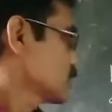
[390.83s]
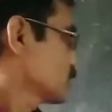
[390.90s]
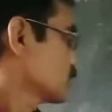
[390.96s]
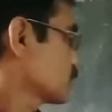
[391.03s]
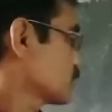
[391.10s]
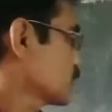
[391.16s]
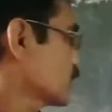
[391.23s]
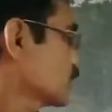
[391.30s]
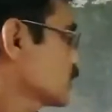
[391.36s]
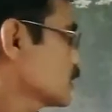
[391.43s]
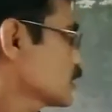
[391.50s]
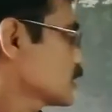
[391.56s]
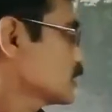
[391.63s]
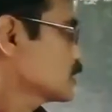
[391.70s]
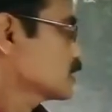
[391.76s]
So
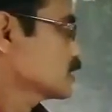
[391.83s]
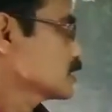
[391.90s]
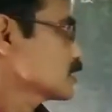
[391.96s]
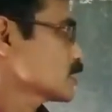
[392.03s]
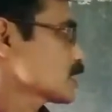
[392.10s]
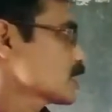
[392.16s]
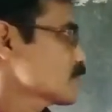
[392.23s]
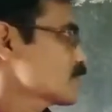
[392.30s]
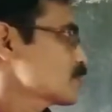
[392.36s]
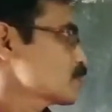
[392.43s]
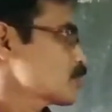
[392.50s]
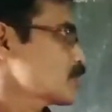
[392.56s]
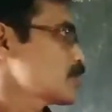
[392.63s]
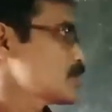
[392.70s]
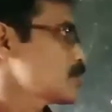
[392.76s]
here the given
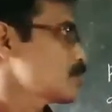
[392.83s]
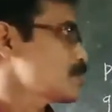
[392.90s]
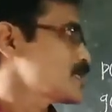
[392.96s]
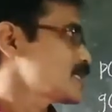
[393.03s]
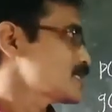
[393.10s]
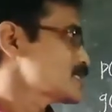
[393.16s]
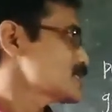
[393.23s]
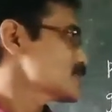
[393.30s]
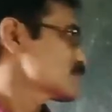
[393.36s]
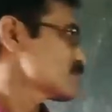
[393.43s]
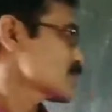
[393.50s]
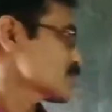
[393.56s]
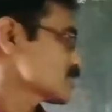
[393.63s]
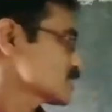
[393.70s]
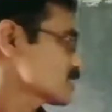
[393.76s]
polynomial is, for
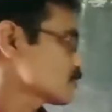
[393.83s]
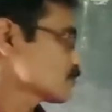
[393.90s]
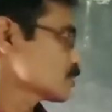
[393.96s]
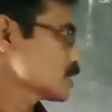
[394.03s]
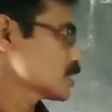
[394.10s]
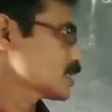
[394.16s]
example,